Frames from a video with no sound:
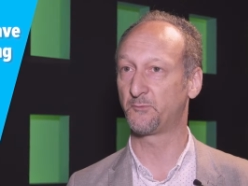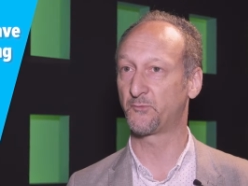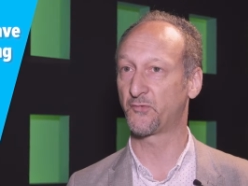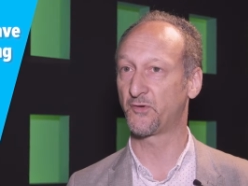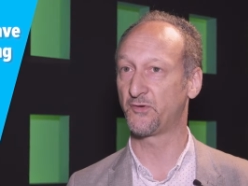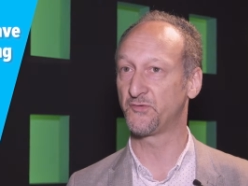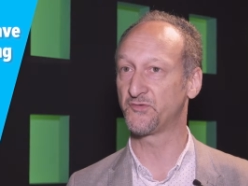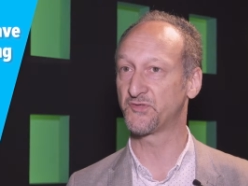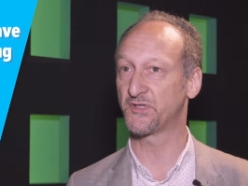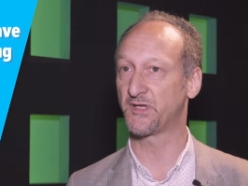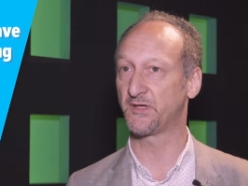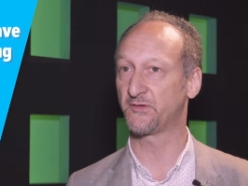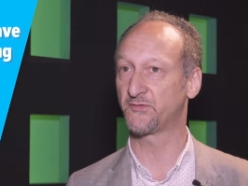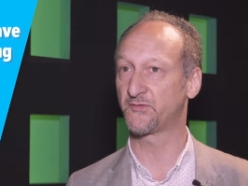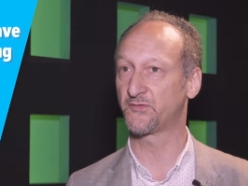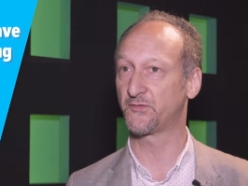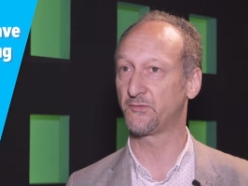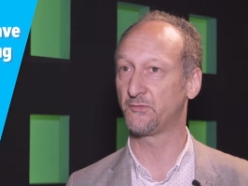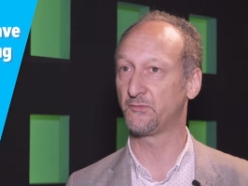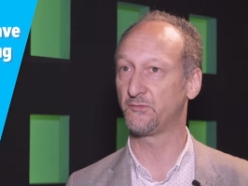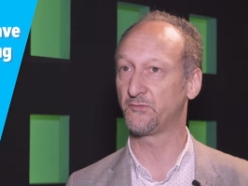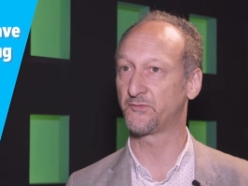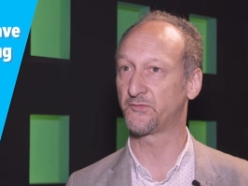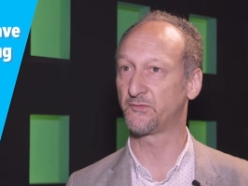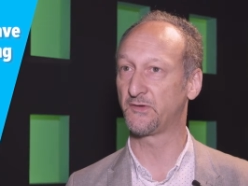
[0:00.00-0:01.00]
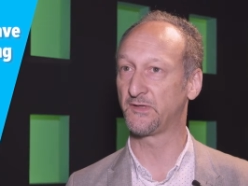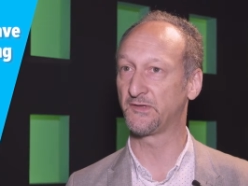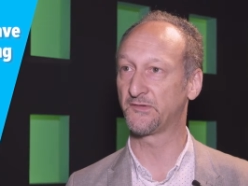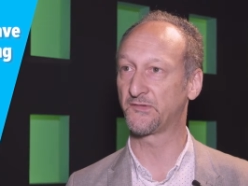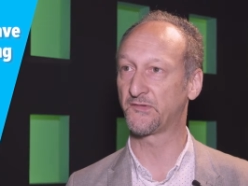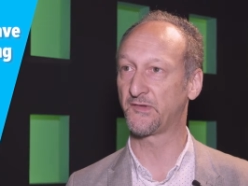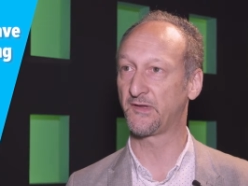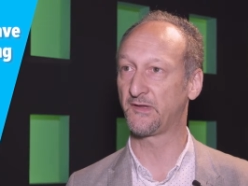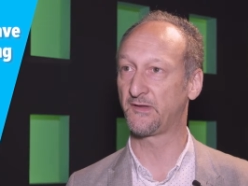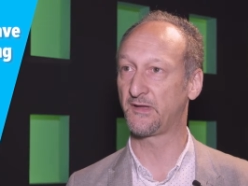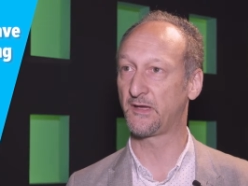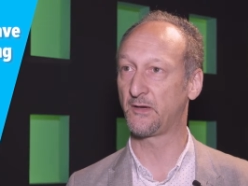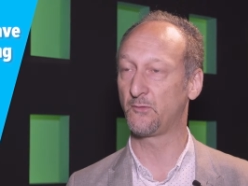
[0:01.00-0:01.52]
project to
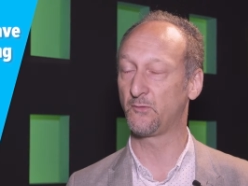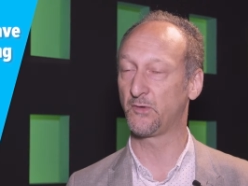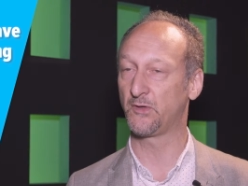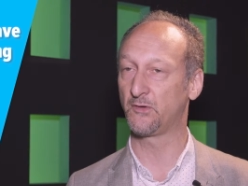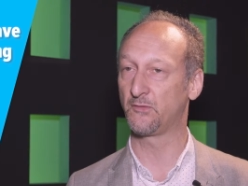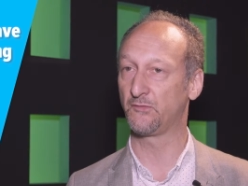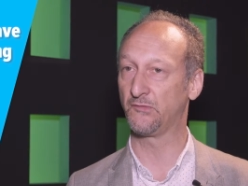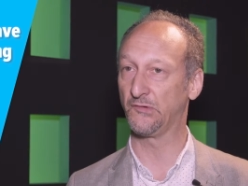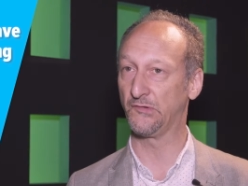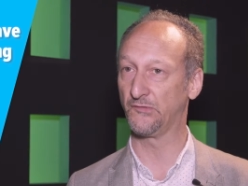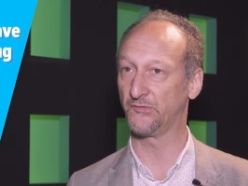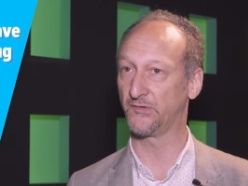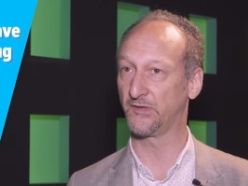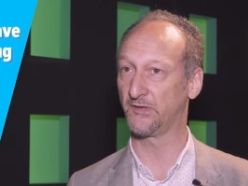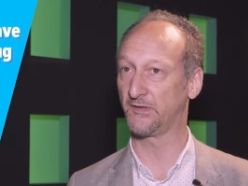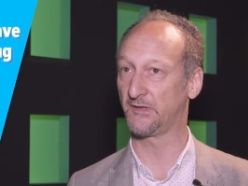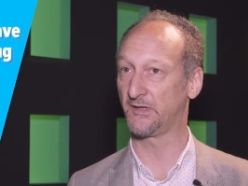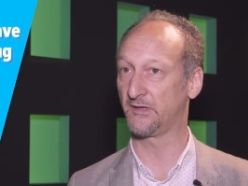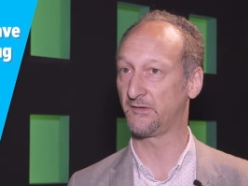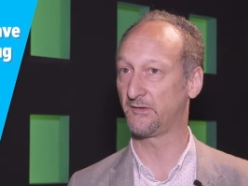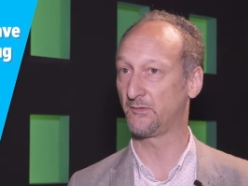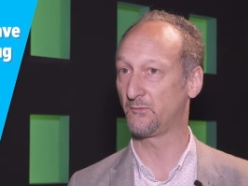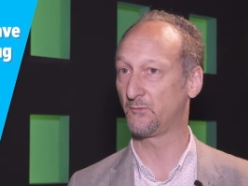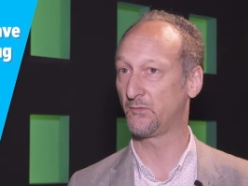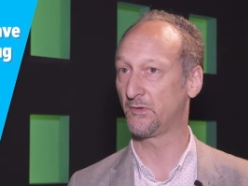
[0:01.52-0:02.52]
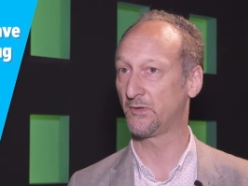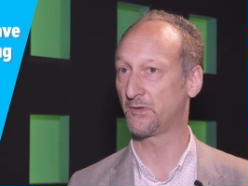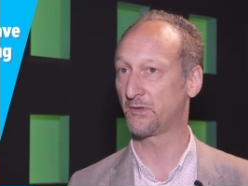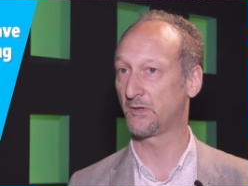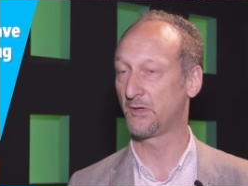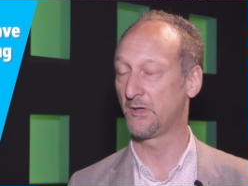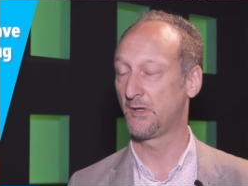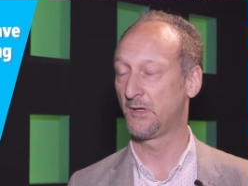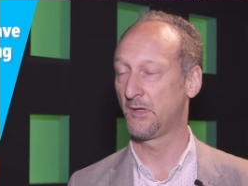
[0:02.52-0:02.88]
understand how we could use it in our network.